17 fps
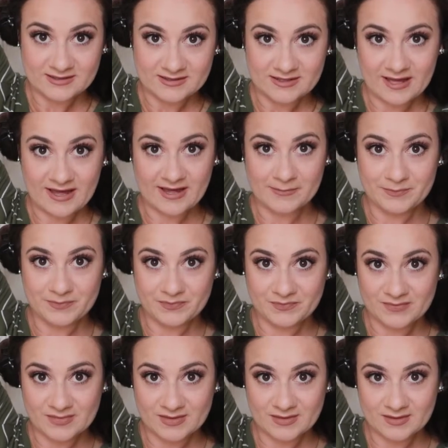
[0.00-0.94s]
Okay,
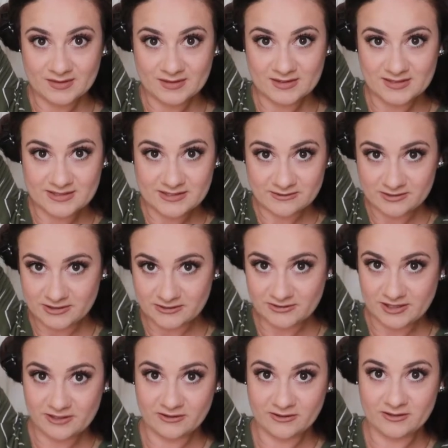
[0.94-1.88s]
still too
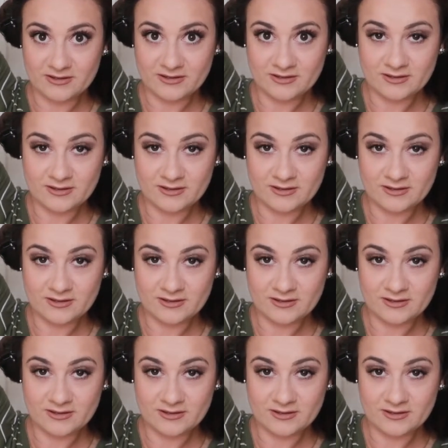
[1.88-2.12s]
little.